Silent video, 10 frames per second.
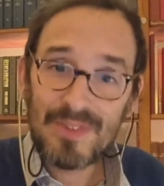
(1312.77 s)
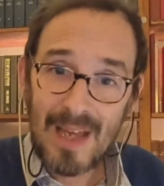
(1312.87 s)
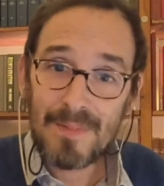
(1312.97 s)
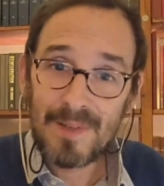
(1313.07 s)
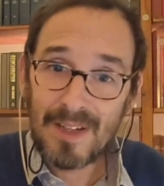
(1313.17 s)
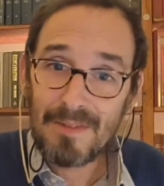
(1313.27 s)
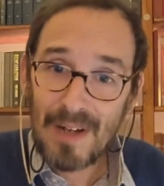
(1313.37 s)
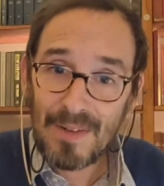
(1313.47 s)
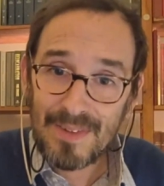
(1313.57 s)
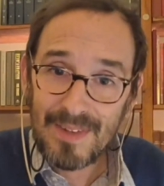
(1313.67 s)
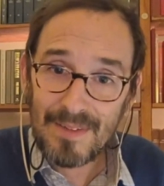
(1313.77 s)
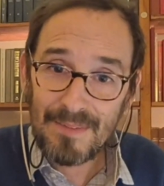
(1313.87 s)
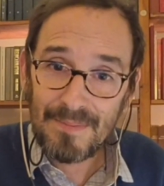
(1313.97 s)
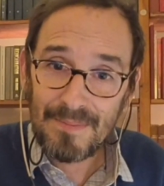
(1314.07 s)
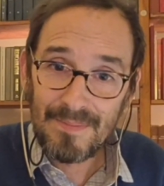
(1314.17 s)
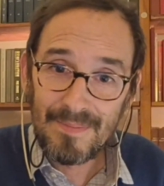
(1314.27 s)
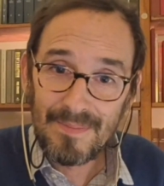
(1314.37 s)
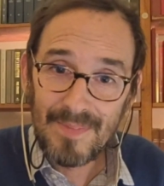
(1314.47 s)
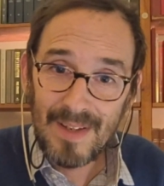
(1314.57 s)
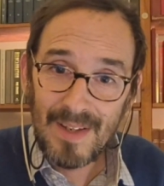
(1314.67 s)
what's happening around them.
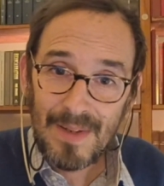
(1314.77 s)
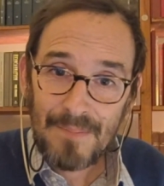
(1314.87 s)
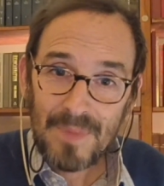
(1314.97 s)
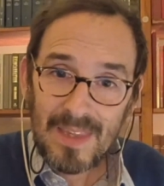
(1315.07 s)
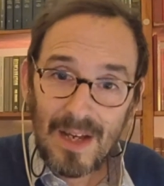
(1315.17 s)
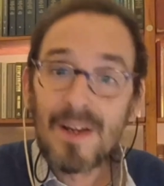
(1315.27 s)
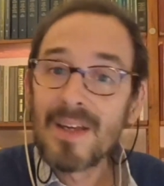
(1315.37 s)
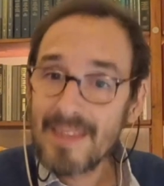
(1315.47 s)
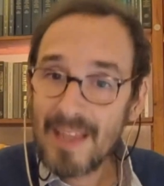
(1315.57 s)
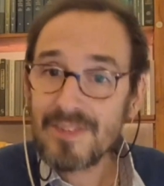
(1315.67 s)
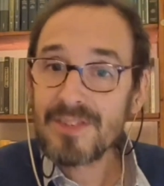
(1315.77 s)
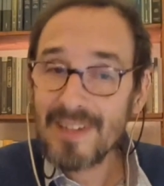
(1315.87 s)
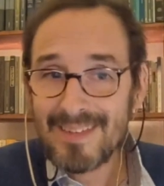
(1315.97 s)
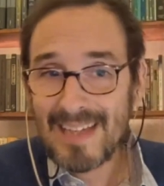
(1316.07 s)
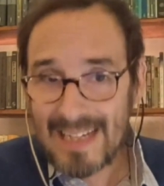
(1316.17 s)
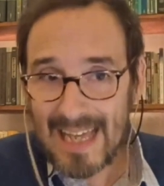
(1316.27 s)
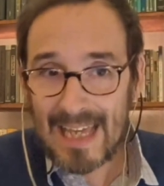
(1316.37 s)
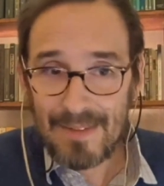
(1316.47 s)
Now, that's just a